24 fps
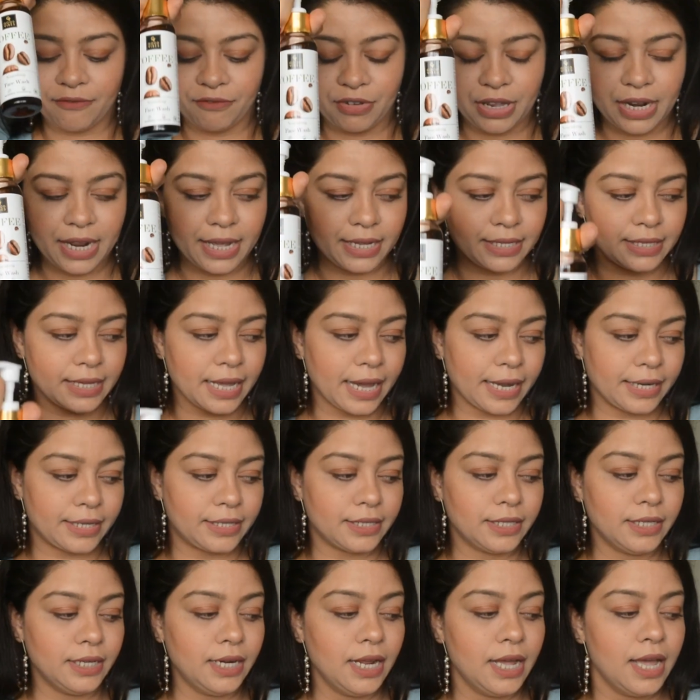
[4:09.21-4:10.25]
I'm very
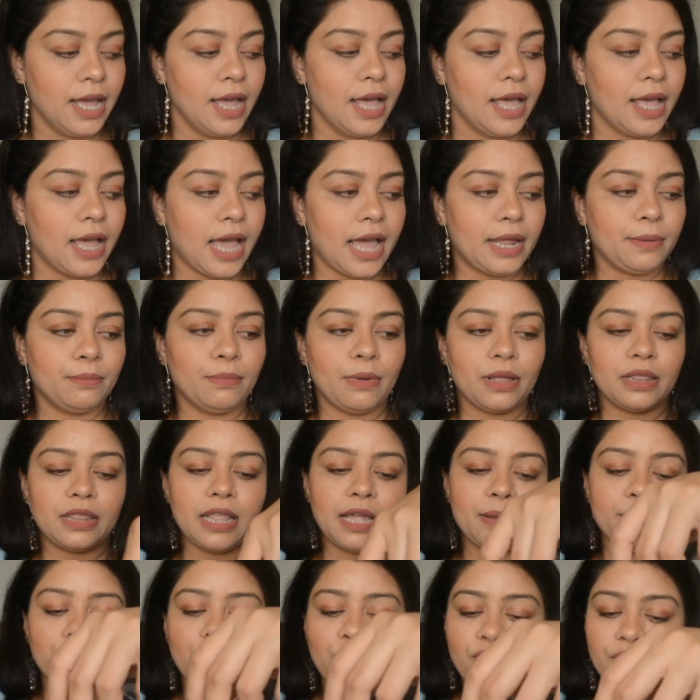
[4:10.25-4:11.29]
excited. And
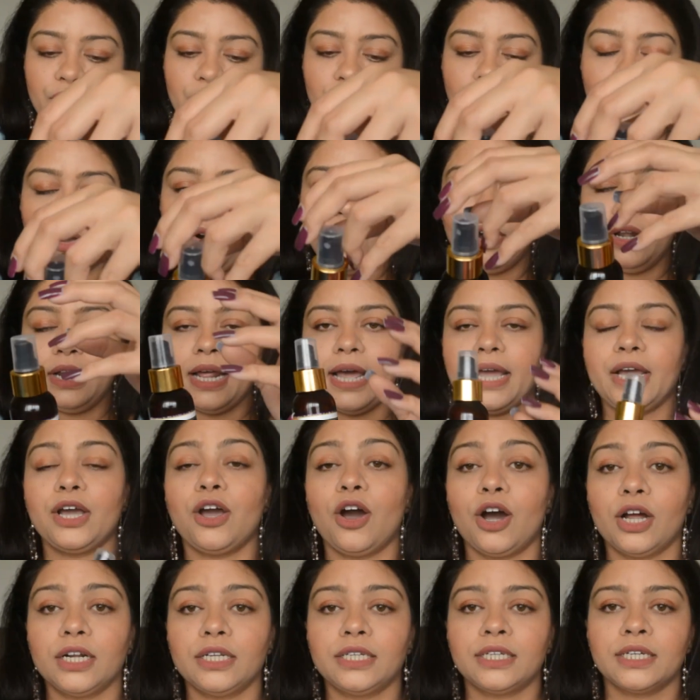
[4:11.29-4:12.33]
then moving on, I
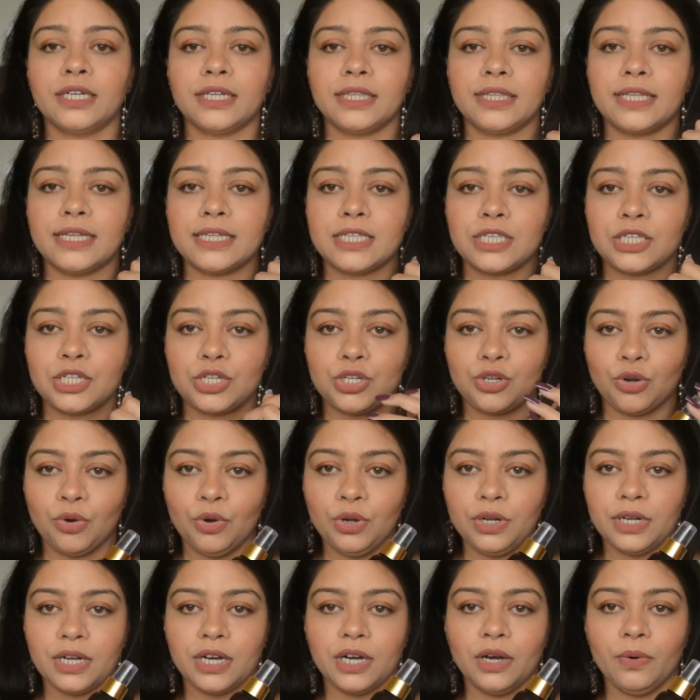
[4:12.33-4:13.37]
got this
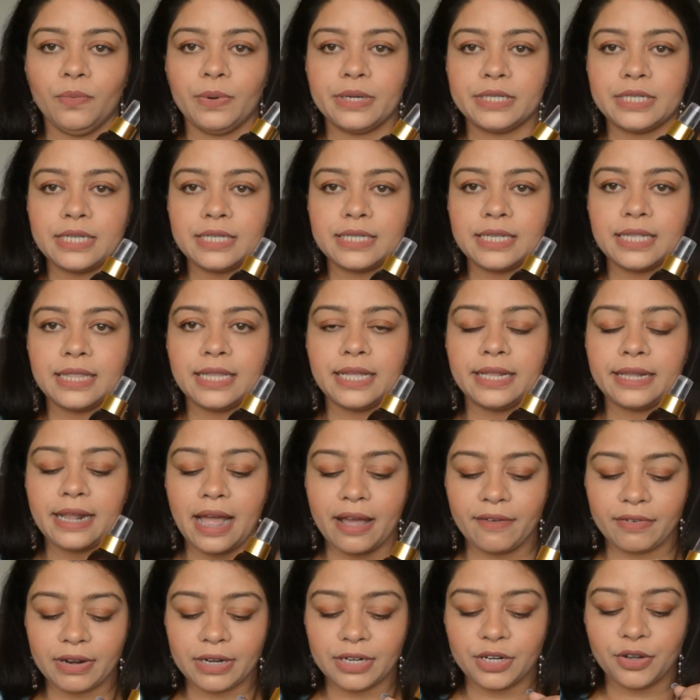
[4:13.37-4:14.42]
toner, which is in the
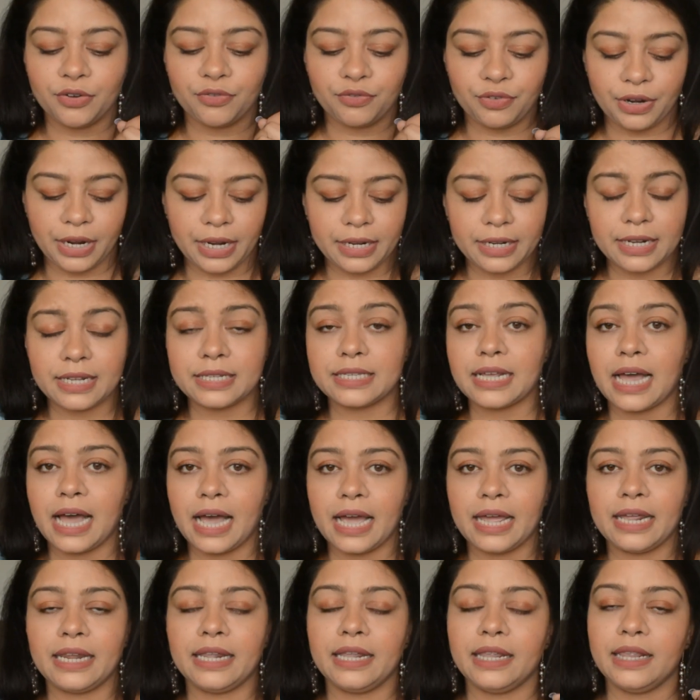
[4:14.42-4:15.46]
lavender fragrance.
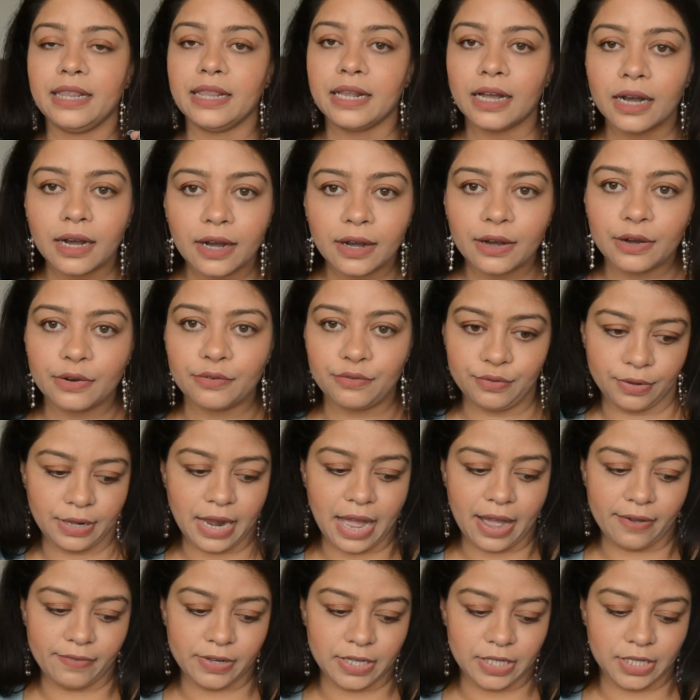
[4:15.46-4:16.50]
I love
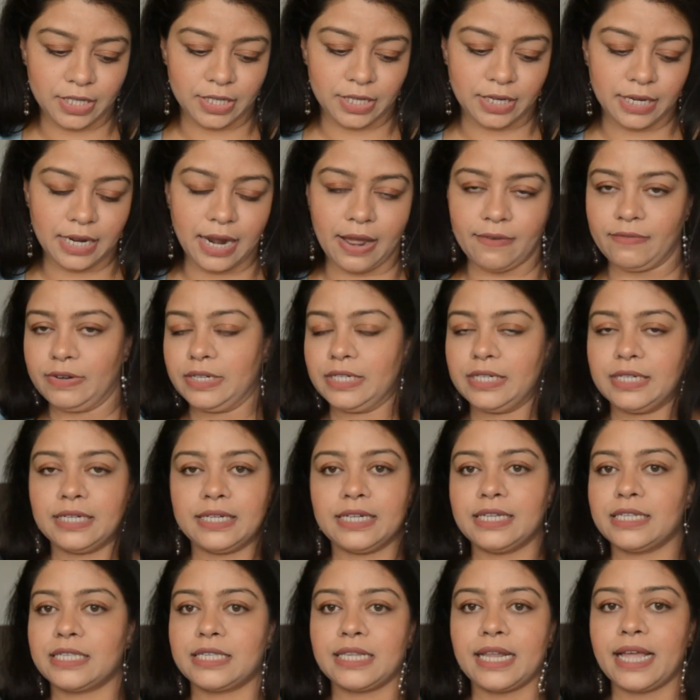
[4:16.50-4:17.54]
lavender
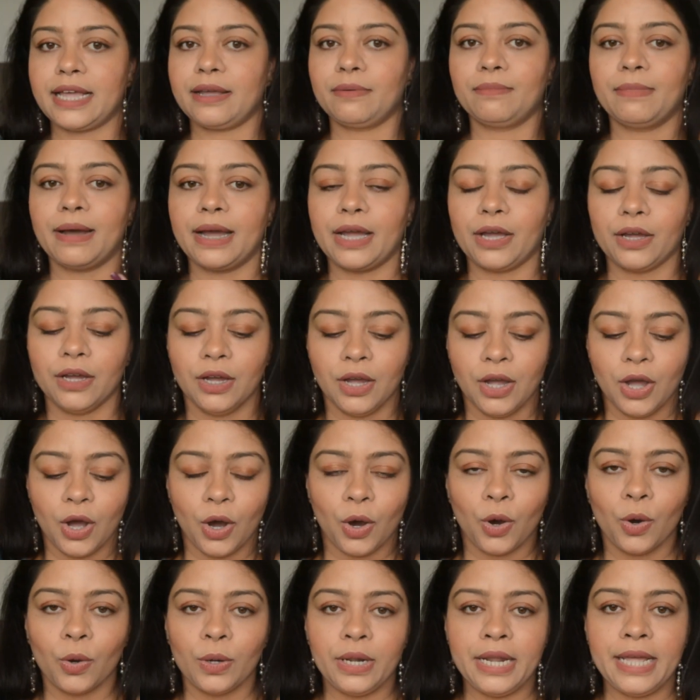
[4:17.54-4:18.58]
is like my
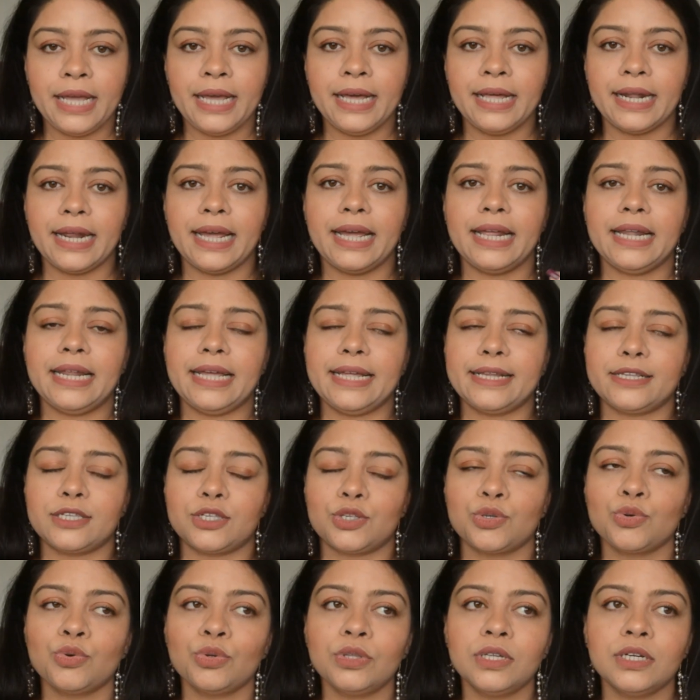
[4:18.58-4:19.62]
holy grail. It
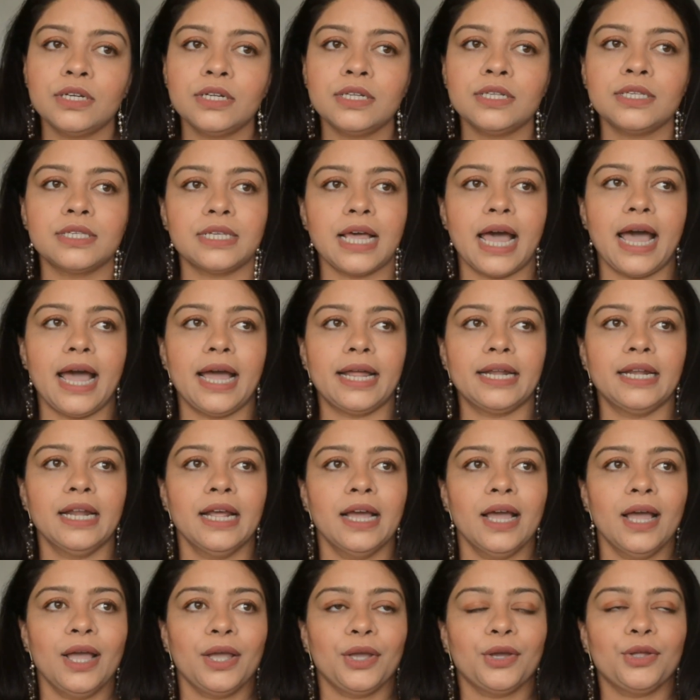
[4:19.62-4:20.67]
soothes,
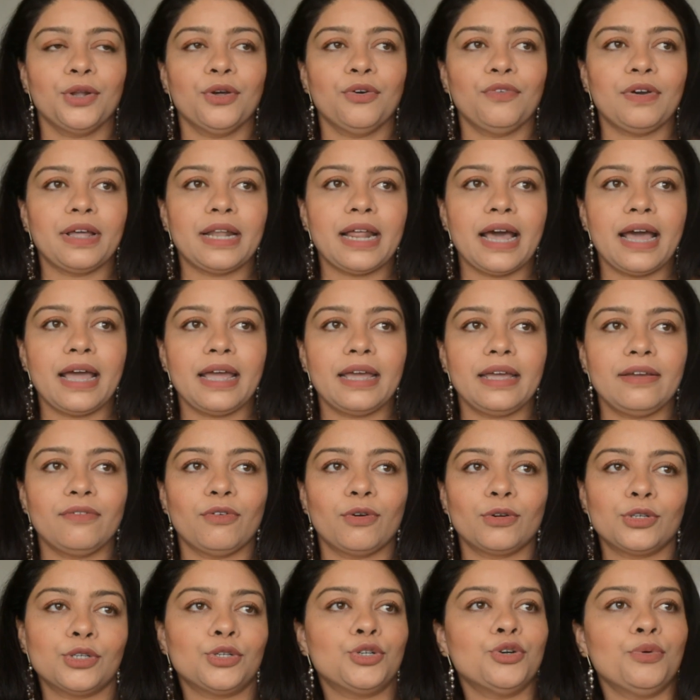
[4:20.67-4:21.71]
and when I
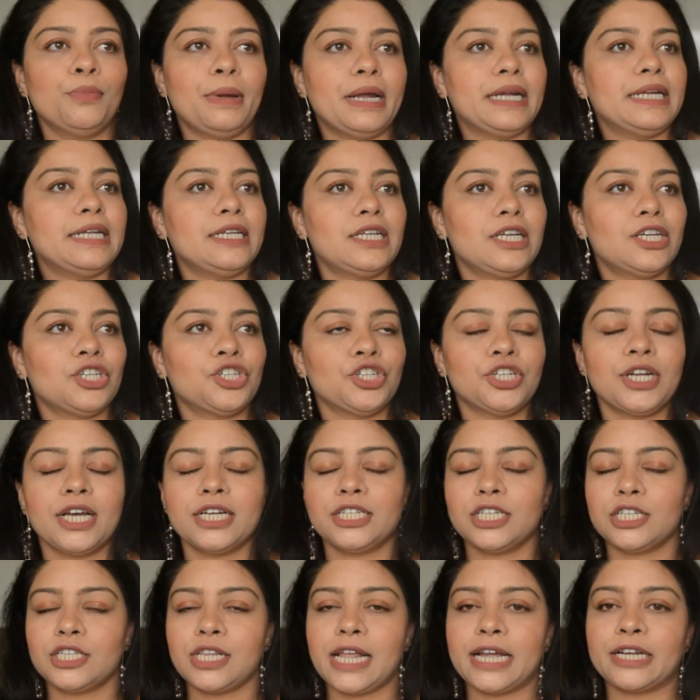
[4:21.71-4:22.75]
want to do meditation,
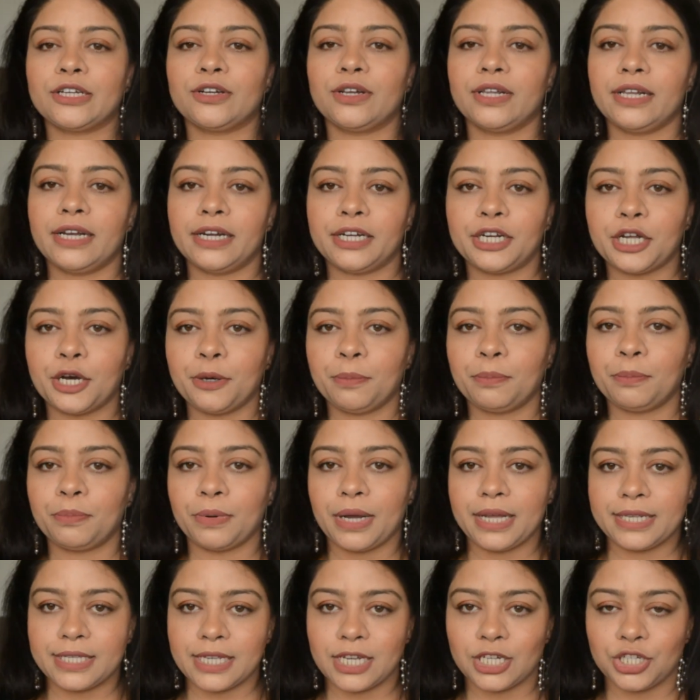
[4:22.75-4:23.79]
I just like to lit up
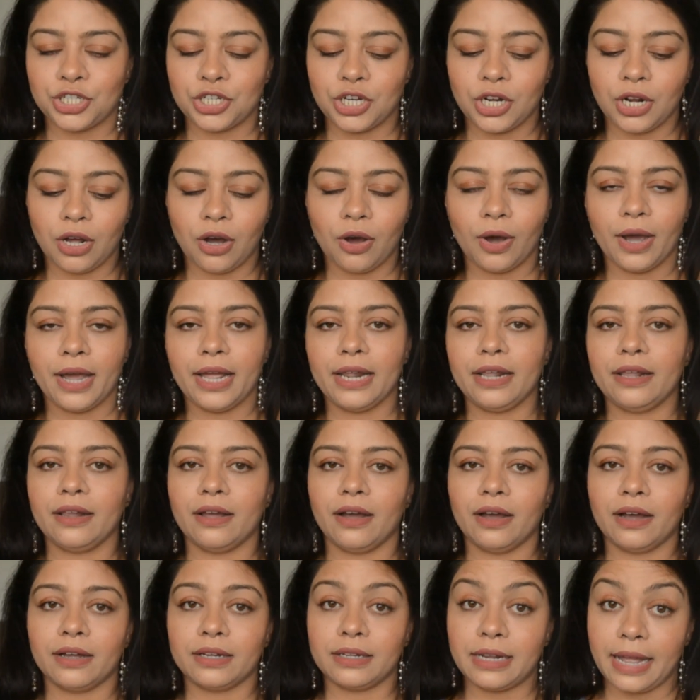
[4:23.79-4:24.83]
essential oil,
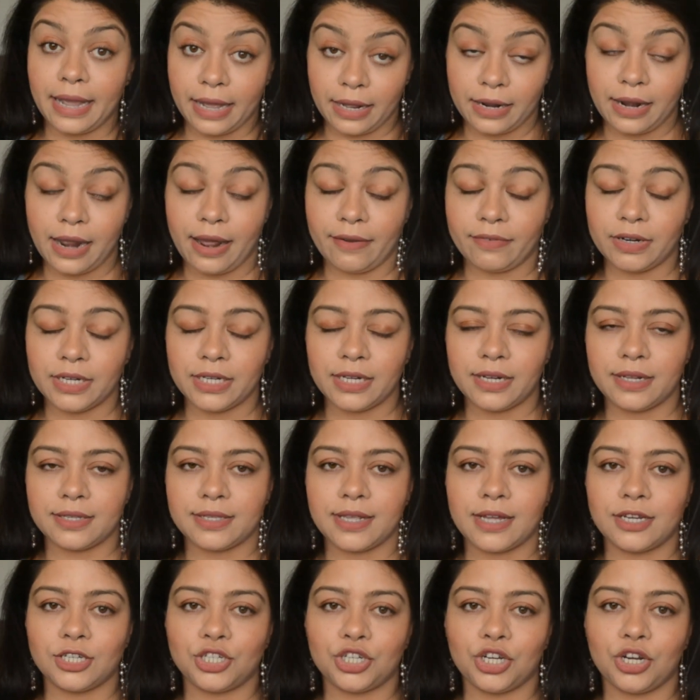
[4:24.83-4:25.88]
like a lavender
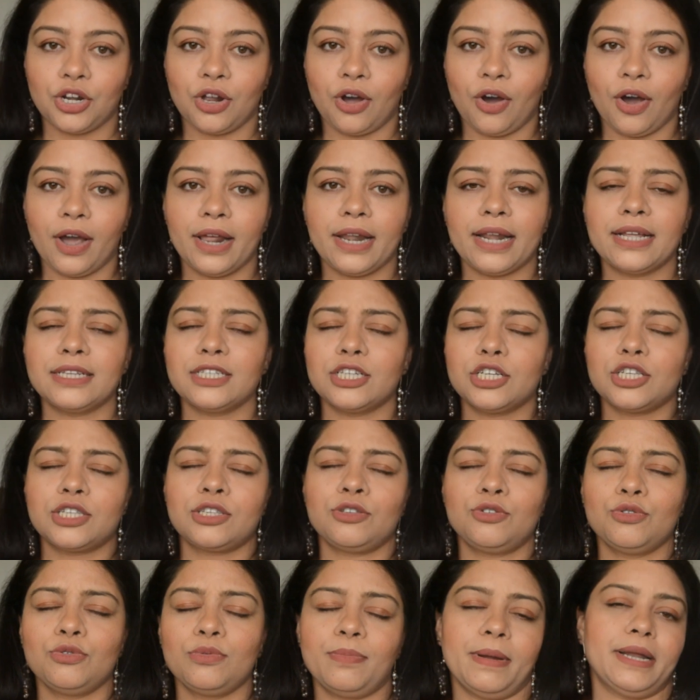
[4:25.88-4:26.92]
essential oil, and
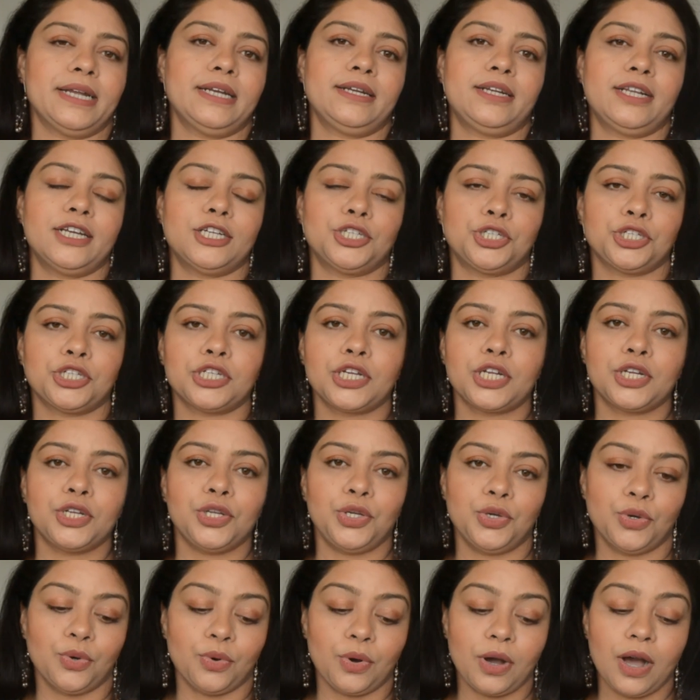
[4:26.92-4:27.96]
just do meditation
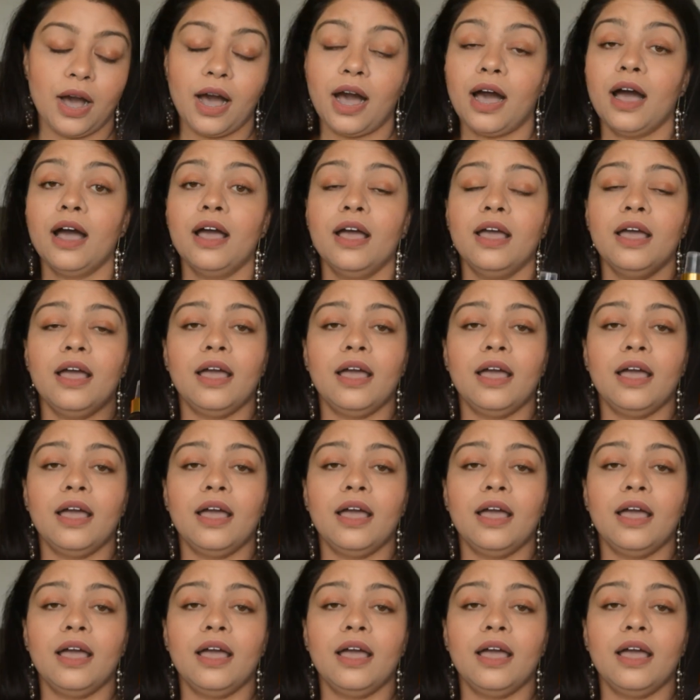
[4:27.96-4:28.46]
and yoga.